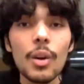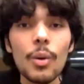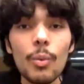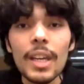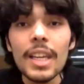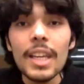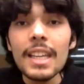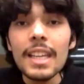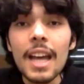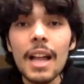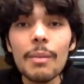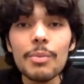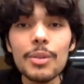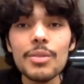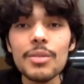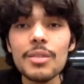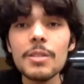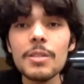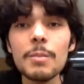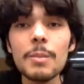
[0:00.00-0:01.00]
We can help
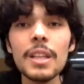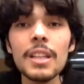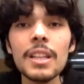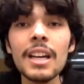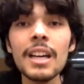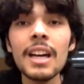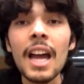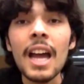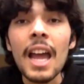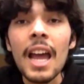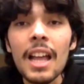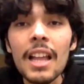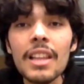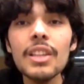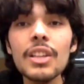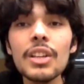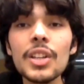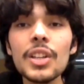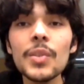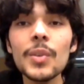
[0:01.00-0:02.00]
users build a
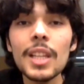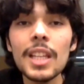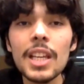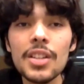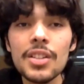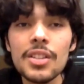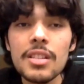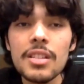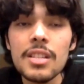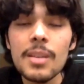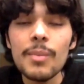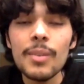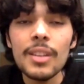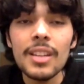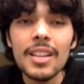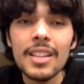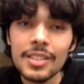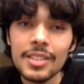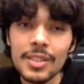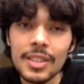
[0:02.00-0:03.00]
healthier relationship with
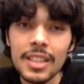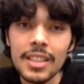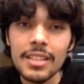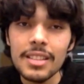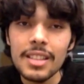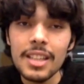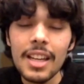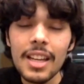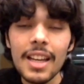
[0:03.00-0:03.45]
their screens.